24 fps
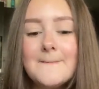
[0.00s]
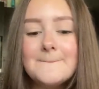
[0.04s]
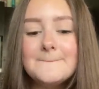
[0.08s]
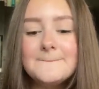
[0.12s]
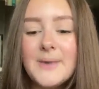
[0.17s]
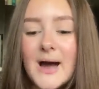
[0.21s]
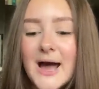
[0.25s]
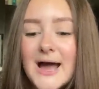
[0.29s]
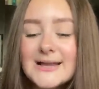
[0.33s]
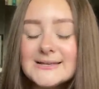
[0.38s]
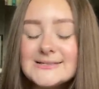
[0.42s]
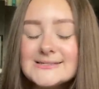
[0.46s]

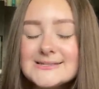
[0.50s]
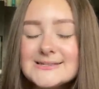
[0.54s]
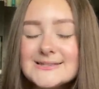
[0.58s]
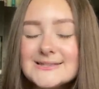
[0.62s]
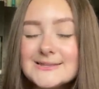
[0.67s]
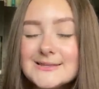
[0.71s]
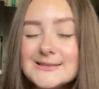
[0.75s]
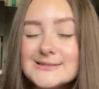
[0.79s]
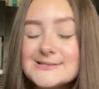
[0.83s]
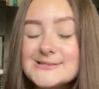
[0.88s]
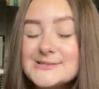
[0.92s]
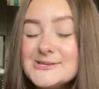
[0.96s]
But
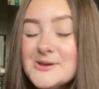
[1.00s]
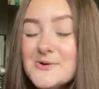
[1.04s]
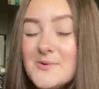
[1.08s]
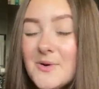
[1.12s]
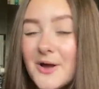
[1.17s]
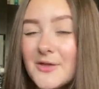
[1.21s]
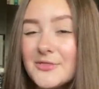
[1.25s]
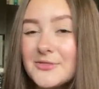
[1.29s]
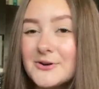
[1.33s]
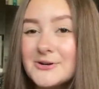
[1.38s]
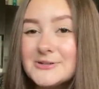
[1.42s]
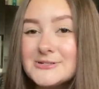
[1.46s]
this new
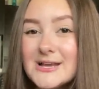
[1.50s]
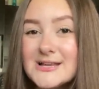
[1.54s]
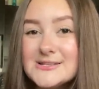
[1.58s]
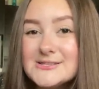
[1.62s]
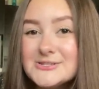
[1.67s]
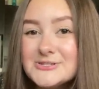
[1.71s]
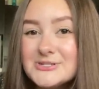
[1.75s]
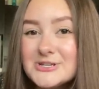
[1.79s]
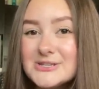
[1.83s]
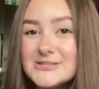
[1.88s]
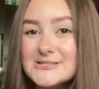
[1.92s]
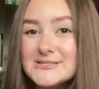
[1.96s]
author
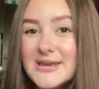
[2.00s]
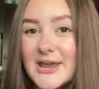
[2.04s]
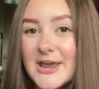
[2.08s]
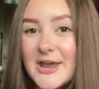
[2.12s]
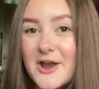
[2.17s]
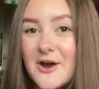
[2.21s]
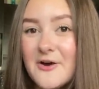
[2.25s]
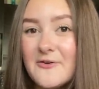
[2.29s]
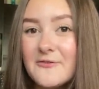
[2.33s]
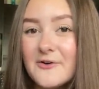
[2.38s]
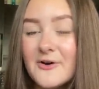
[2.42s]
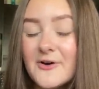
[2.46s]
doesn't just take
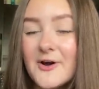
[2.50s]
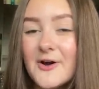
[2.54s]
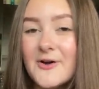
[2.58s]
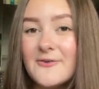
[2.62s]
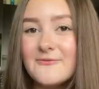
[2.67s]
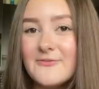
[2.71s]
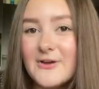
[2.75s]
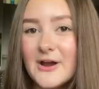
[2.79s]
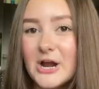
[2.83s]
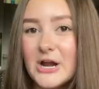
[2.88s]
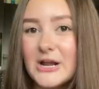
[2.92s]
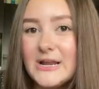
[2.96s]
over
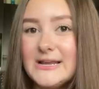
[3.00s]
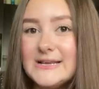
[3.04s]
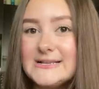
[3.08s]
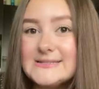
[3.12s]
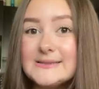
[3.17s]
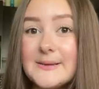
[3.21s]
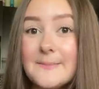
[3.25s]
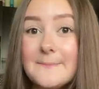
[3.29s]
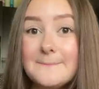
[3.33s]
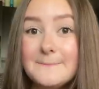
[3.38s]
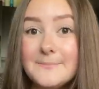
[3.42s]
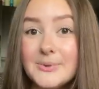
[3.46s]

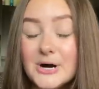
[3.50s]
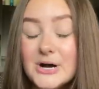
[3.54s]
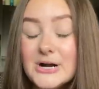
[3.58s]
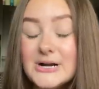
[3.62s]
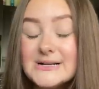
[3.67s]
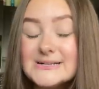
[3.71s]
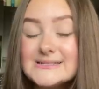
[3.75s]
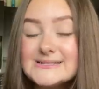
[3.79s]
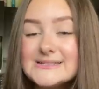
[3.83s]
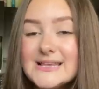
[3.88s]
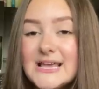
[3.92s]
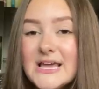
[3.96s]
Verity's
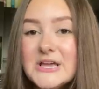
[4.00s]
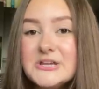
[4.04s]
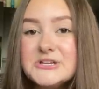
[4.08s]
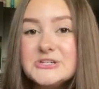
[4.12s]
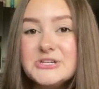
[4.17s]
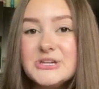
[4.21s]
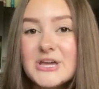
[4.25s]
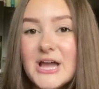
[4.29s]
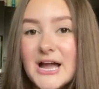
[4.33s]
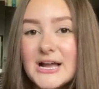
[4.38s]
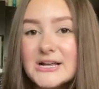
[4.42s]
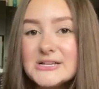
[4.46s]
books.
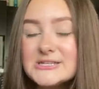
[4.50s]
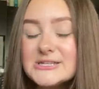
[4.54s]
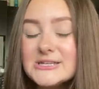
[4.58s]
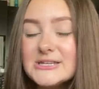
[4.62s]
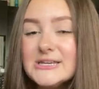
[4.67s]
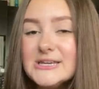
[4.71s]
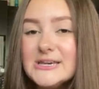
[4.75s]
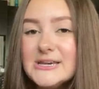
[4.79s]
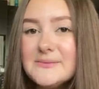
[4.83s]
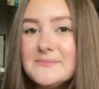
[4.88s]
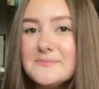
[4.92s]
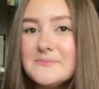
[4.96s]
She
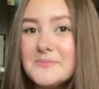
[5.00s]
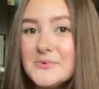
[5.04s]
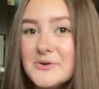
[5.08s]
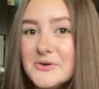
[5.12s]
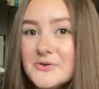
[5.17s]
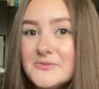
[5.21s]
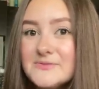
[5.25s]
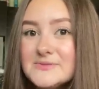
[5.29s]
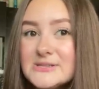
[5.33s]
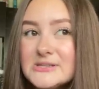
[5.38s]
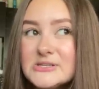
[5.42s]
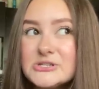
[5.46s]
actually
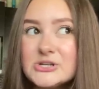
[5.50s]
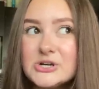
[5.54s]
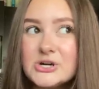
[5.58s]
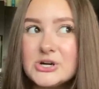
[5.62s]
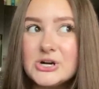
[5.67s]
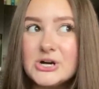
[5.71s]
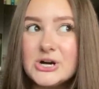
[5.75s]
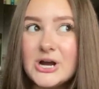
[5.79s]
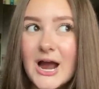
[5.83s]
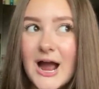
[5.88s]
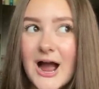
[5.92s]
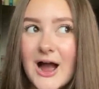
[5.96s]
moves into
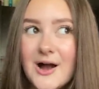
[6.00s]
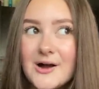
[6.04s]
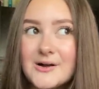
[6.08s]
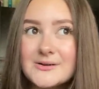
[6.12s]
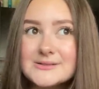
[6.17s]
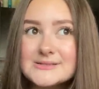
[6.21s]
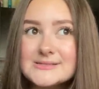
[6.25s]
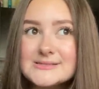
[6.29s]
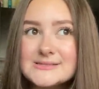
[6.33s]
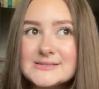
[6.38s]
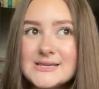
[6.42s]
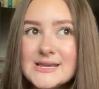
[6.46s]
her
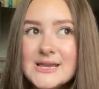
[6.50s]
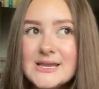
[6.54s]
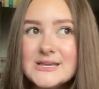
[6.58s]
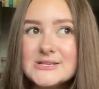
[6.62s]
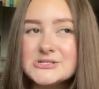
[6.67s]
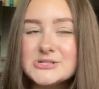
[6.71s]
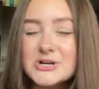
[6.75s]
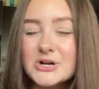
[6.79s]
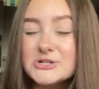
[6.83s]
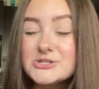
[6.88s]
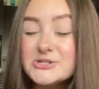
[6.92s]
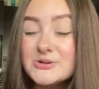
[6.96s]
house,
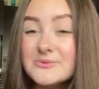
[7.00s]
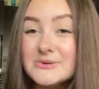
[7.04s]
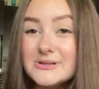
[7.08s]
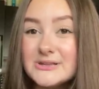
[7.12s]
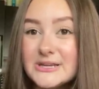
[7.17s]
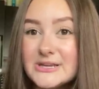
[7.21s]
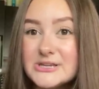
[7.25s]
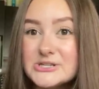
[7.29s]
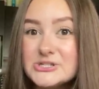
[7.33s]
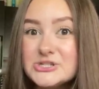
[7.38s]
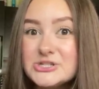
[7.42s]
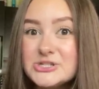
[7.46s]
starts a
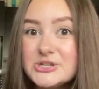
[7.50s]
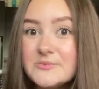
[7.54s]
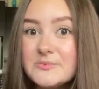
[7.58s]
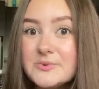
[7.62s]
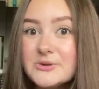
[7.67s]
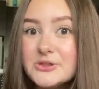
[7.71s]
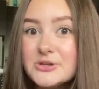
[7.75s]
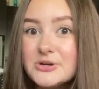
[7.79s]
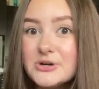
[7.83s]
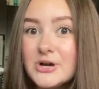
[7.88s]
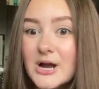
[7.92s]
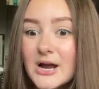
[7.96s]
relationship
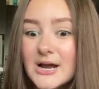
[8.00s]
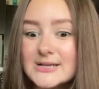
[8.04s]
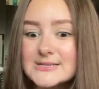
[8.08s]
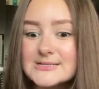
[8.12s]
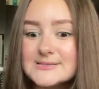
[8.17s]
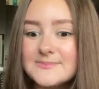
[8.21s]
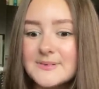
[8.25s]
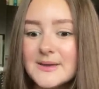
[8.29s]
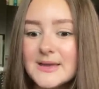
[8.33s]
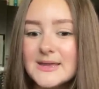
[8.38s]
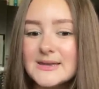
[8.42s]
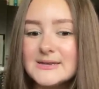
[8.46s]
with her
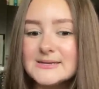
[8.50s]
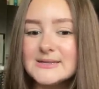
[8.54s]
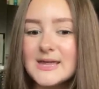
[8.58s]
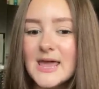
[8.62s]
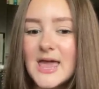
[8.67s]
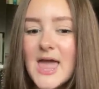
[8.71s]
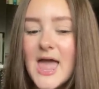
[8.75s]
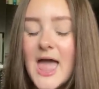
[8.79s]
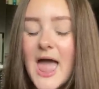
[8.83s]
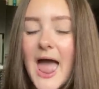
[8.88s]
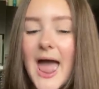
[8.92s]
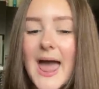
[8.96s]
husband,
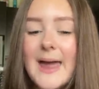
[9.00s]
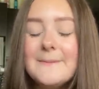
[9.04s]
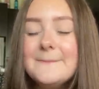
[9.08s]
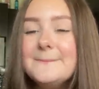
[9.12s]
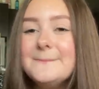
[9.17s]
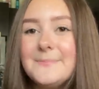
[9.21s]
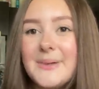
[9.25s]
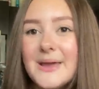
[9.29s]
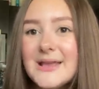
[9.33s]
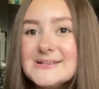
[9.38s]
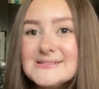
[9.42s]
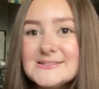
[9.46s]

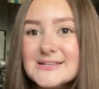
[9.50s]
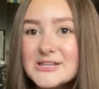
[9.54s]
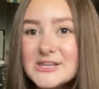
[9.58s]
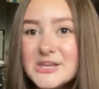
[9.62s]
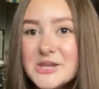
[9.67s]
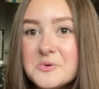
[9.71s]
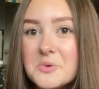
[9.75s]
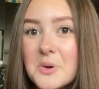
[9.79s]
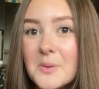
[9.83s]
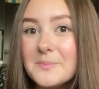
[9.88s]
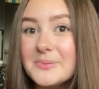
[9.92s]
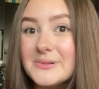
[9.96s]
and
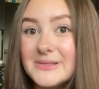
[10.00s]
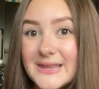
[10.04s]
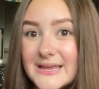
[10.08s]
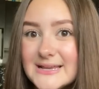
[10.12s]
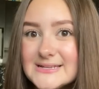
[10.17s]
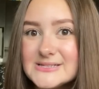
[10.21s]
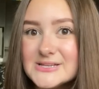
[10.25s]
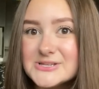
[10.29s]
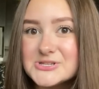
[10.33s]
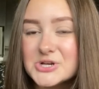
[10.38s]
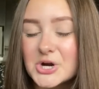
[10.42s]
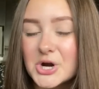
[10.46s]
basically
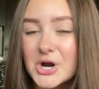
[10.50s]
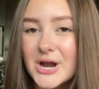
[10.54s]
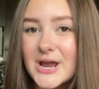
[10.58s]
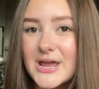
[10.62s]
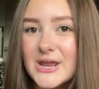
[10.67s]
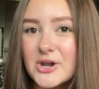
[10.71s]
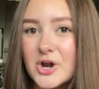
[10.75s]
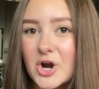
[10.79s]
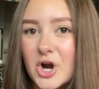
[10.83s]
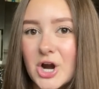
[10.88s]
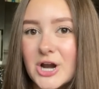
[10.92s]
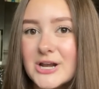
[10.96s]
replaces her
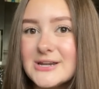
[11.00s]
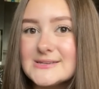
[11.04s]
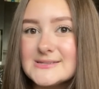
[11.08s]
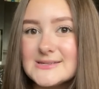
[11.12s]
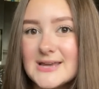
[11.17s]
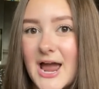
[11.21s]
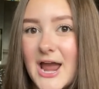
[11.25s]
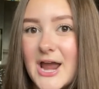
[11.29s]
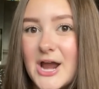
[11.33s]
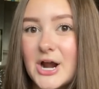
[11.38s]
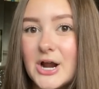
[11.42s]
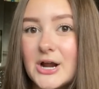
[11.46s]
in her
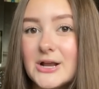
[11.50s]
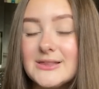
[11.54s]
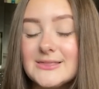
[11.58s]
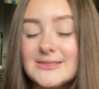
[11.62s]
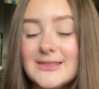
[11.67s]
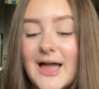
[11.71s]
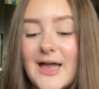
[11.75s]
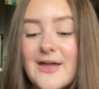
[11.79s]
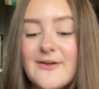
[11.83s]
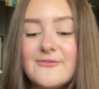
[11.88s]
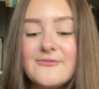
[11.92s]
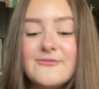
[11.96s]
entire
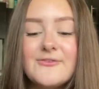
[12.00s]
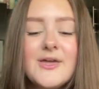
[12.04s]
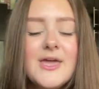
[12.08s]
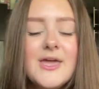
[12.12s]
life.